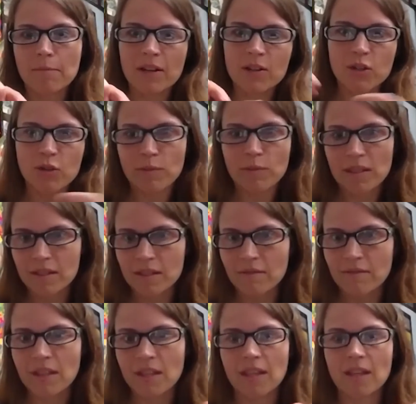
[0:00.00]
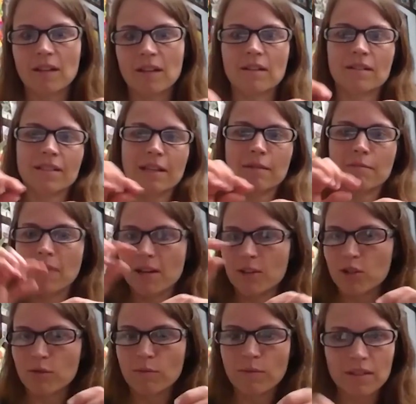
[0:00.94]
measurements of the ears and
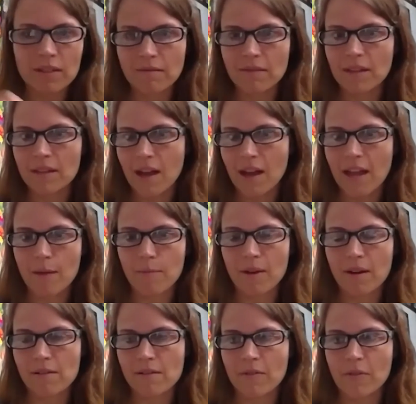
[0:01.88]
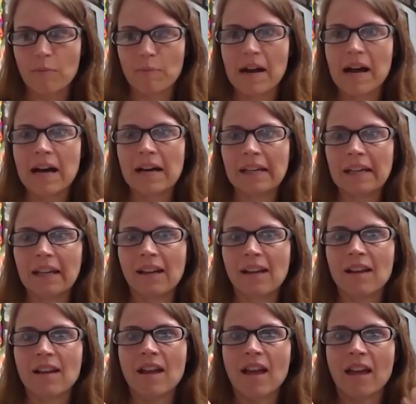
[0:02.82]
measurements of the diameter of the body
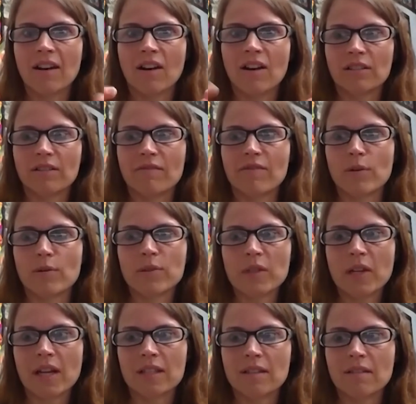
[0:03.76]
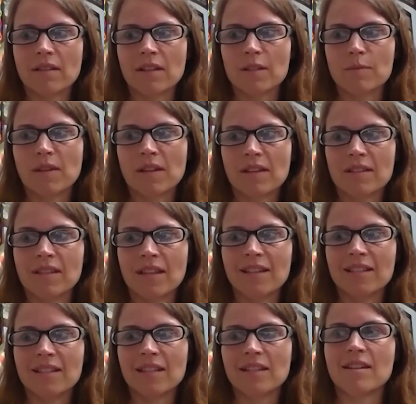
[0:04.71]
and all of those kinds of things because
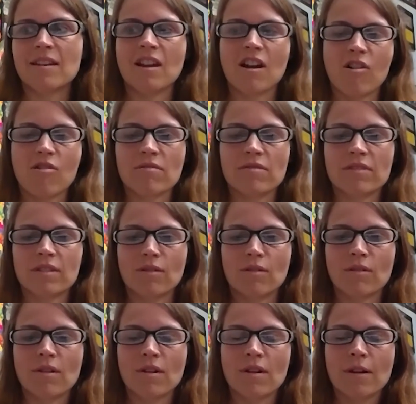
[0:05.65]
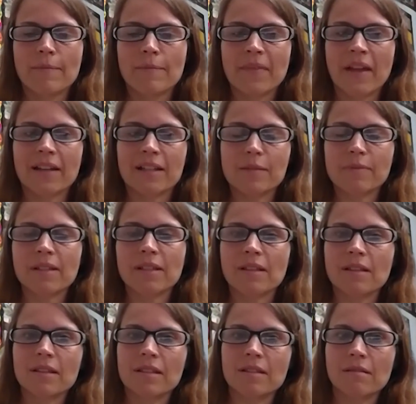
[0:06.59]
they didn't know. So I explained
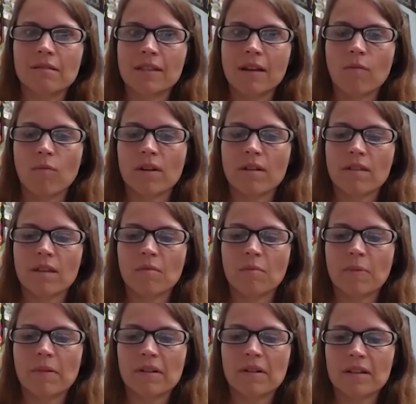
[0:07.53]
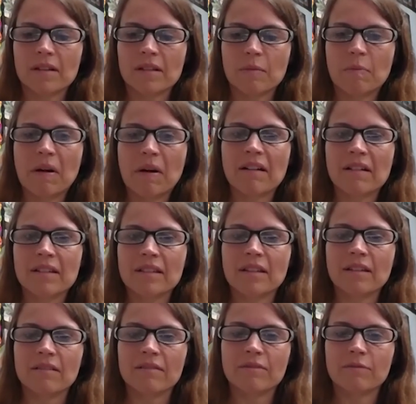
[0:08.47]
to the students that one of the important parts
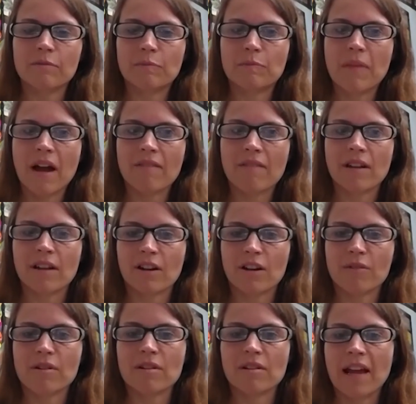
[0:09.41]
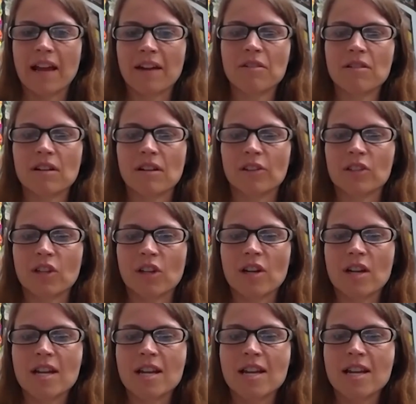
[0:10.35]
of having a career in agriculture
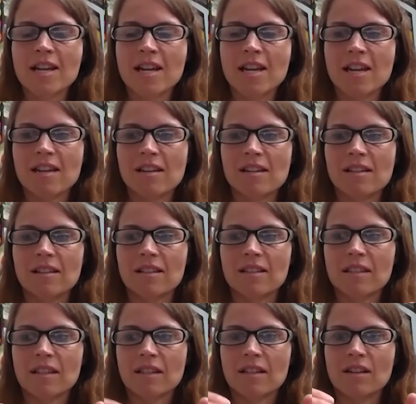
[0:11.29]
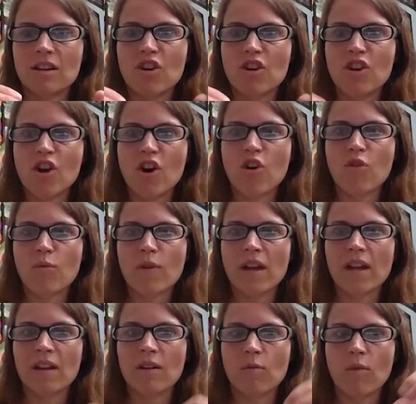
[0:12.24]
is
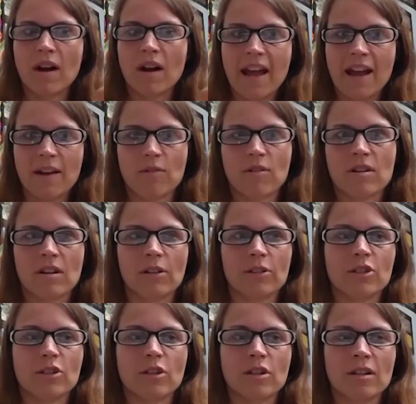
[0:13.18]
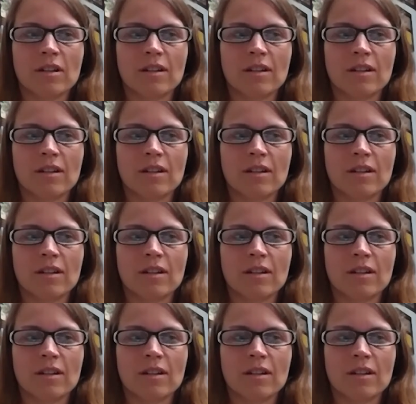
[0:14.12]
knowing what agriculture